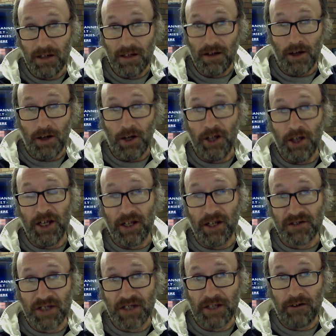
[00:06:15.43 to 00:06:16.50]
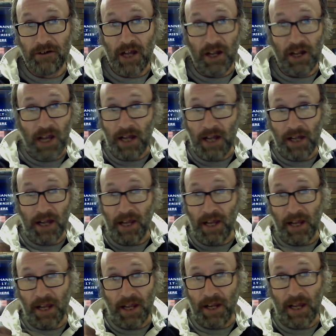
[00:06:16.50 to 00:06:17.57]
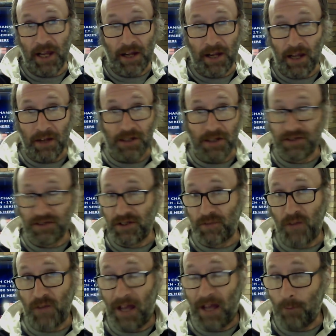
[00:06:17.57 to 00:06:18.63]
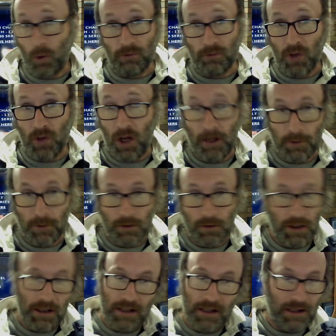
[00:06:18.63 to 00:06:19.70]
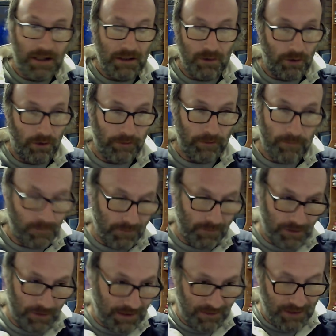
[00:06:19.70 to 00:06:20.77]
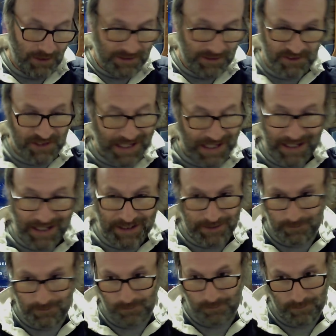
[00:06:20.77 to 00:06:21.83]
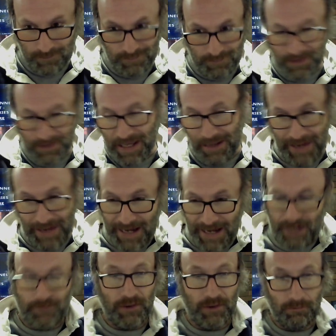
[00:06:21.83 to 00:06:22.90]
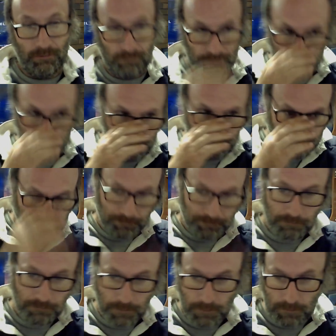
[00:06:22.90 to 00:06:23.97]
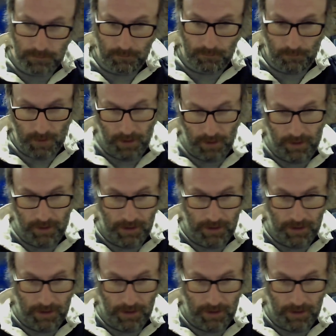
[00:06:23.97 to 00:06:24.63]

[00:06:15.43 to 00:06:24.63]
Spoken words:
I know you're going to sit there and go, no, Nissan's far more reliable. Look, let's take that out of it.